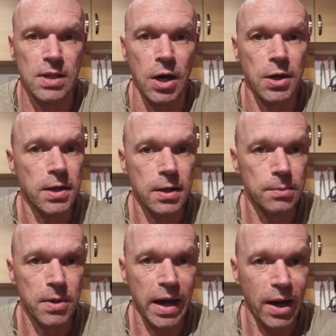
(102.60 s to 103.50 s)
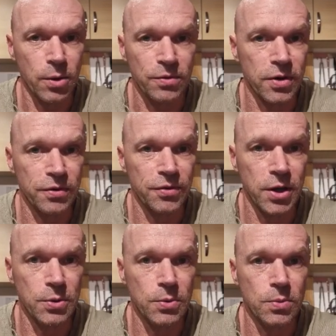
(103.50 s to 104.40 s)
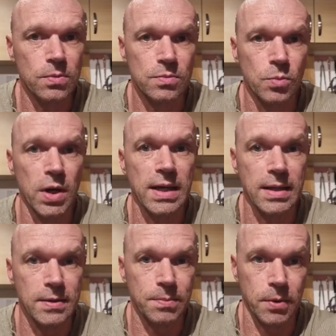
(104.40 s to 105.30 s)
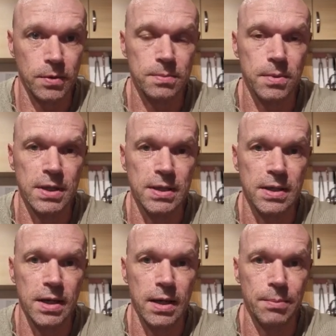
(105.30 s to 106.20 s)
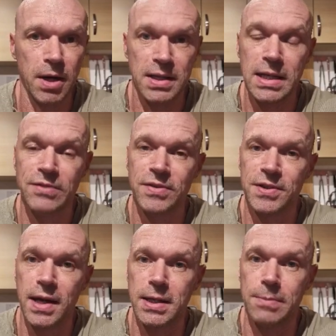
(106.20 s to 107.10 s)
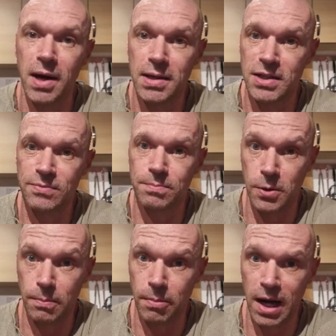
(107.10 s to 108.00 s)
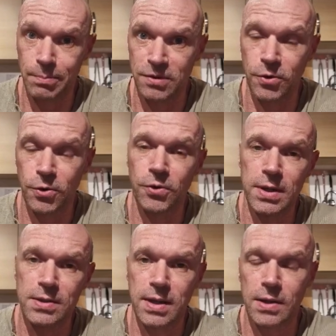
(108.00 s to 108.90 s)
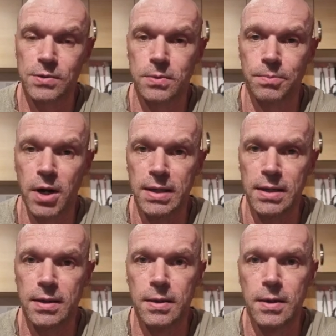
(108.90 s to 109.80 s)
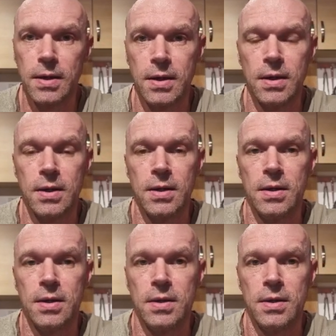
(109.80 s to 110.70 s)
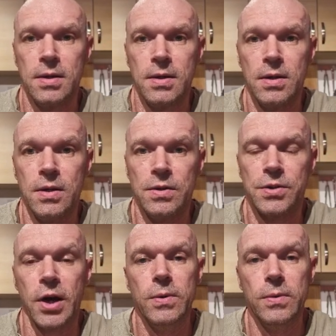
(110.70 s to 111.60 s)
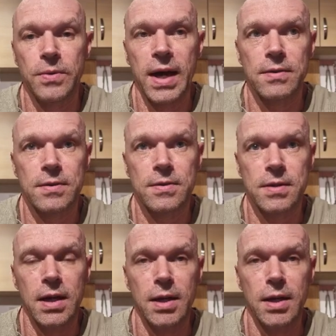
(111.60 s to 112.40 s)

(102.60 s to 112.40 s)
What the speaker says: only going to be out for a few weeks possibly, and he even said he may even come back before the international break. So that's